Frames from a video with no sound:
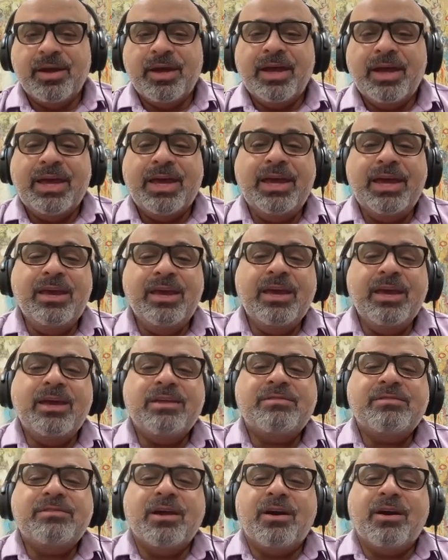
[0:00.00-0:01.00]
He
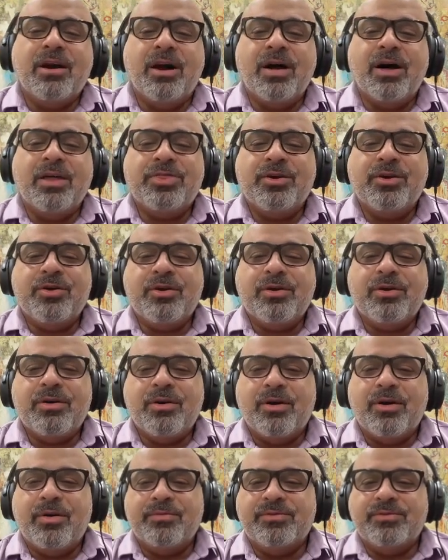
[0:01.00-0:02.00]
is an author
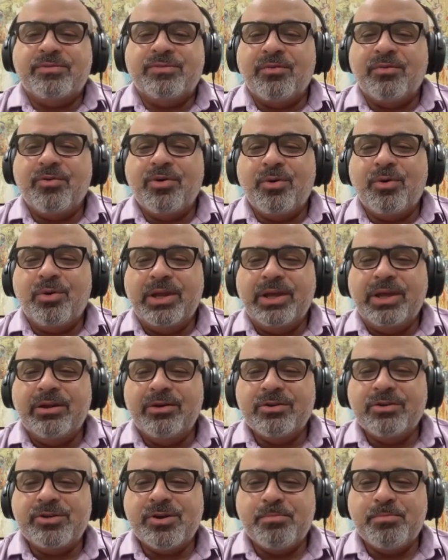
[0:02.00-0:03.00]
of several
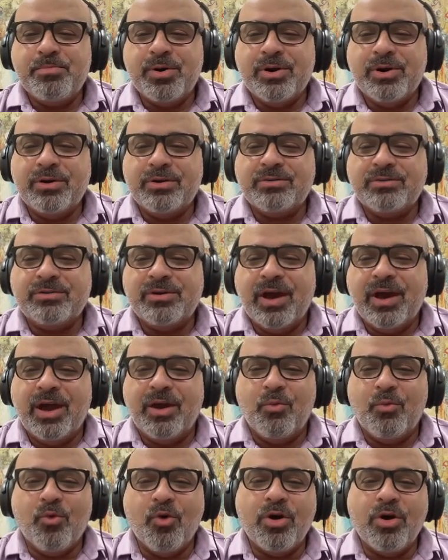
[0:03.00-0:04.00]
leadership books
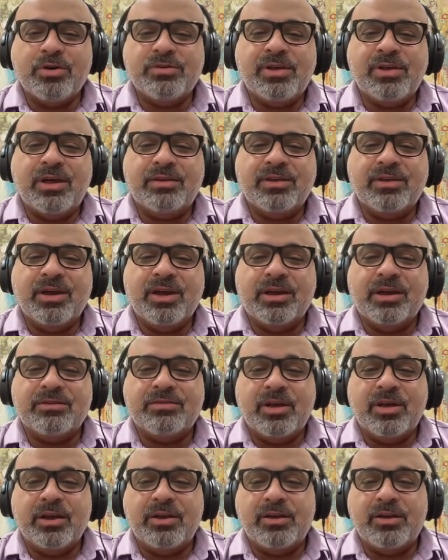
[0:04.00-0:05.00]
and works as an
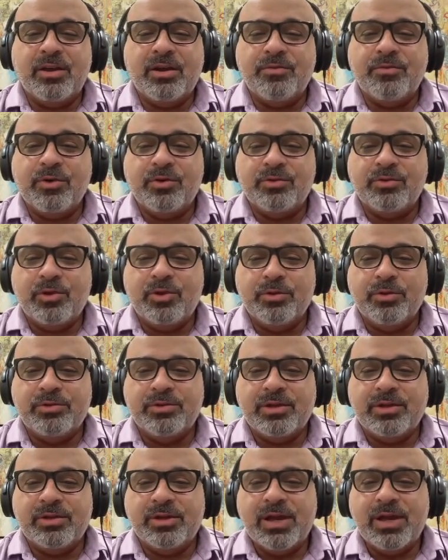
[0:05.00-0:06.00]
executive
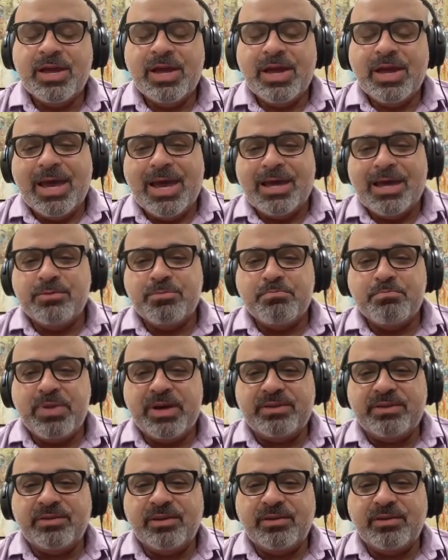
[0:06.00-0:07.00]
consultant and
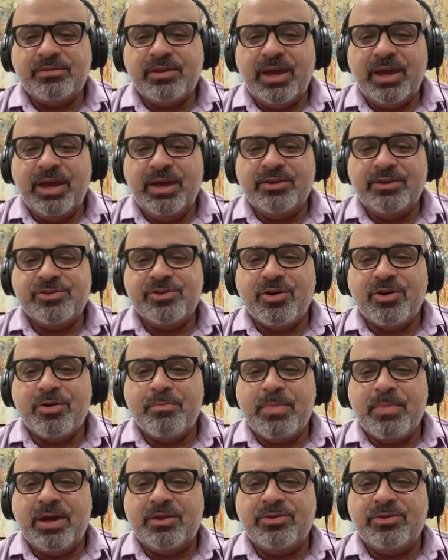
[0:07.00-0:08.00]
business HR
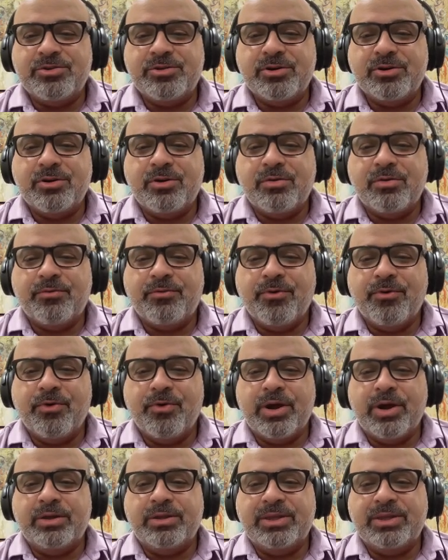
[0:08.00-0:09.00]
manager
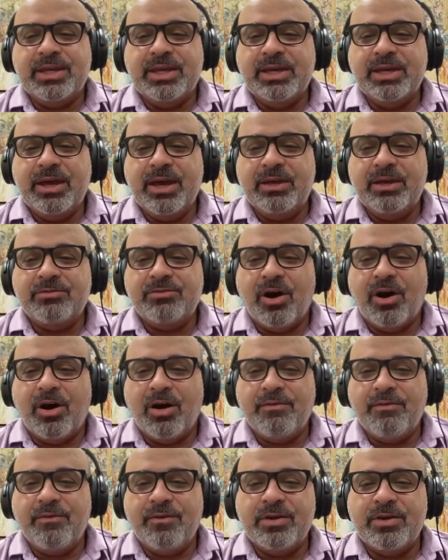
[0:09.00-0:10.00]
for a DA's
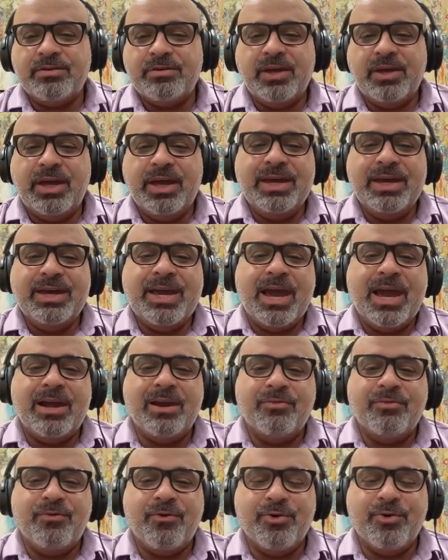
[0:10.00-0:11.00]
office in
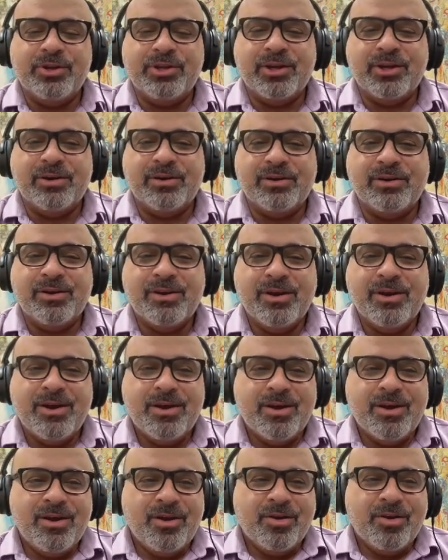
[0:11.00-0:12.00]
California.
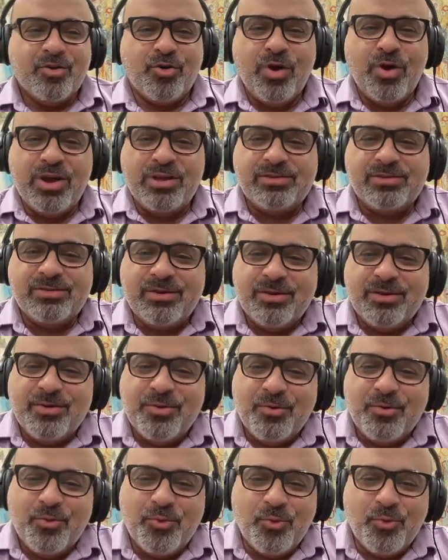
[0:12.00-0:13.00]
Chris,
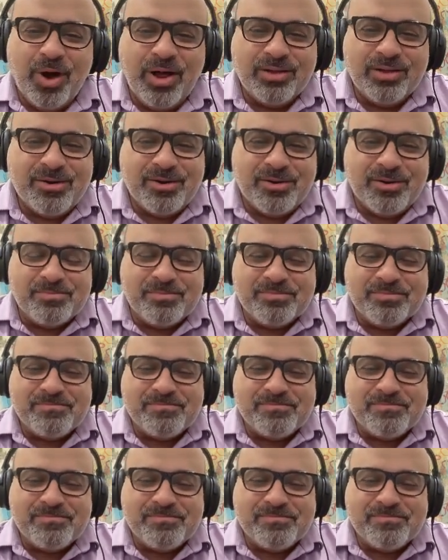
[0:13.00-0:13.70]
welcome.